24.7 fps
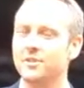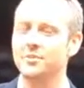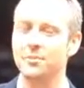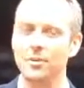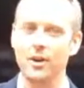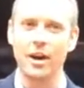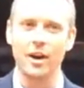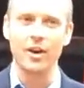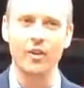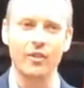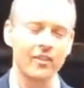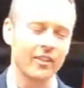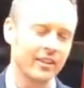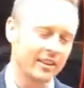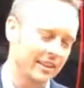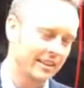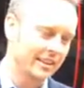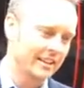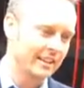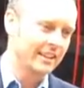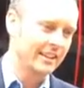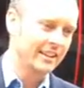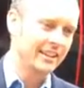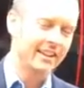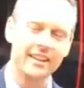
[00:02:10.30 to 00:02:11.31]
as well
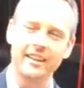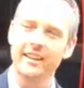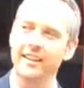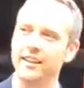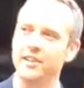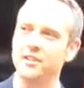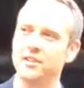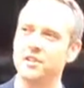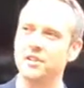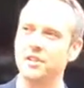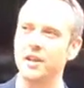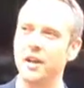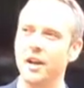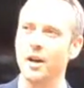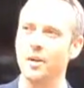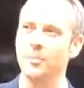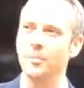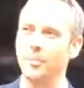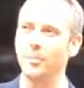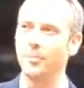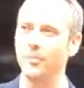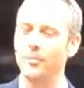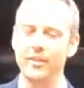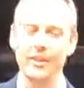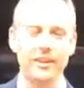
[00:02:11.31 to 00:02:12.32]
is
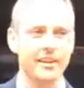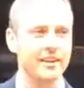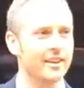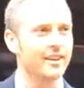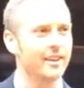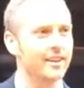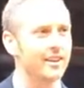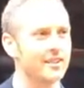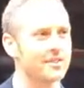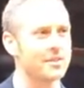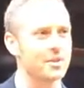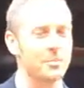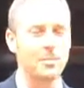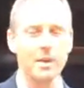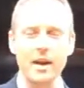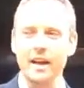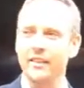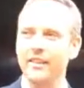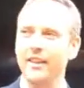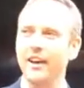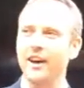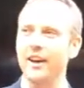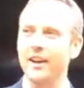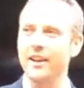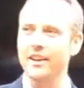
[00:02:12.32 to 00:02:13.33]
the man
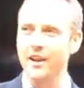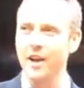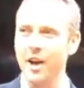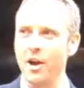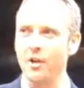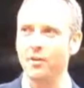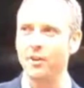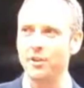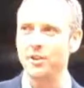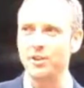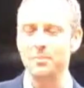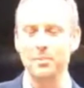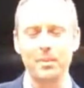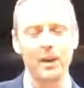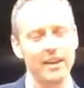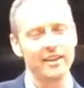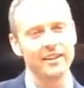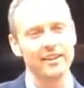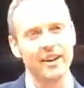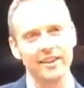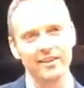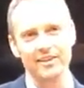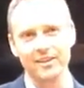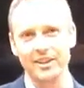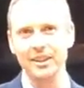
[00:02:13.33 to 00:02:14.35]
that I know has spent,
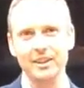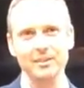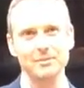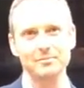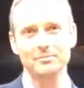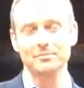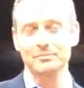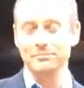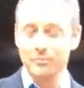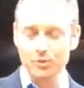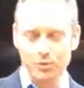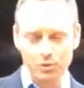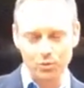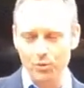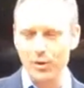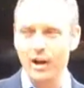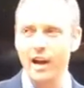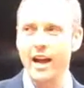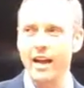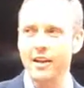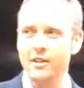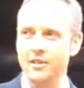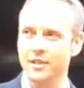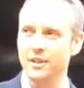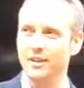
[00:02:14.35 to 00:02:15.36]
I think, 3
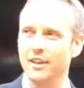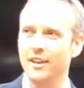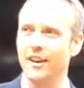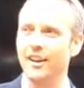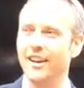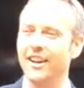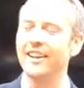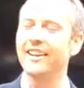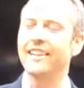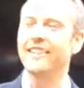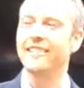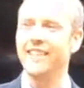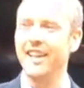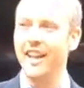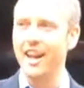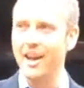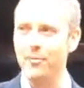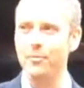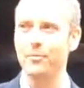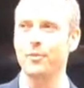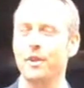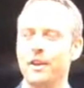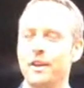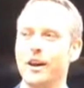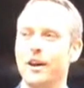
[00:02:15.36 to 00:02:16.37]
hours a night,
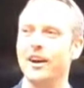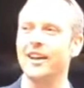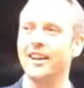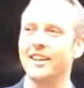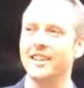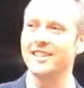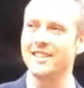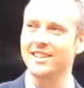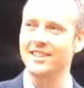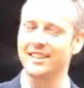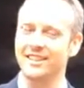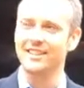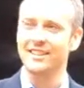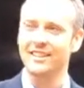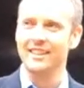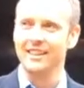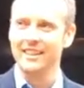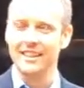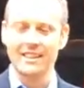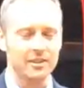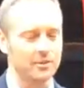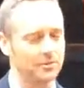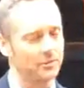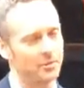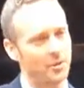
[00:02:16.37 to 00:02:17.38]
every night,
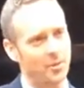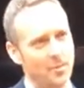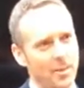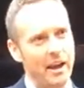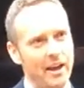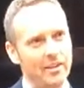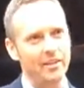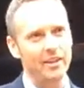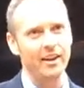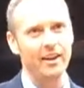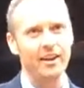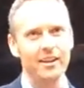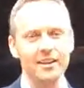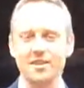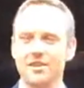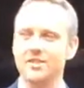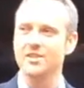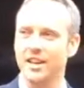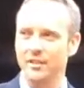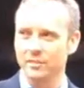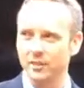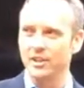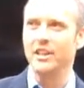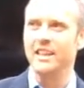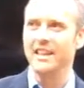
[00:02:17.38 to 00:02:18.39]
for about the last
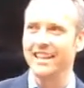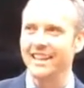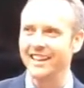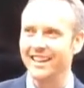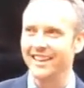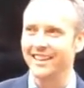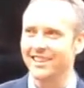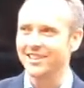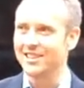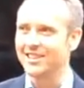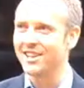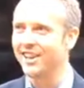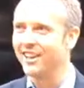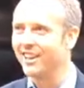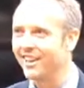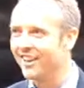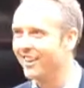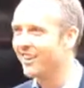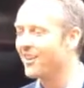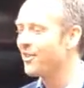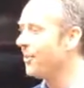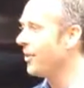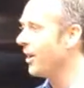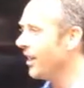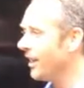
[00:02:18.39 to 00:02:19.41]
7 years,
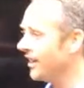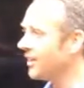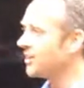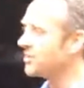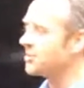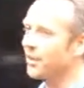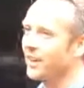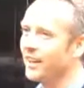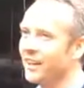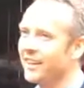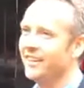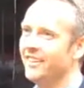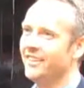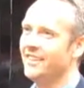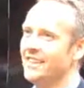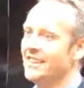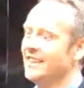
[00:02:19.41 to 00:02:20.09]
quite literally,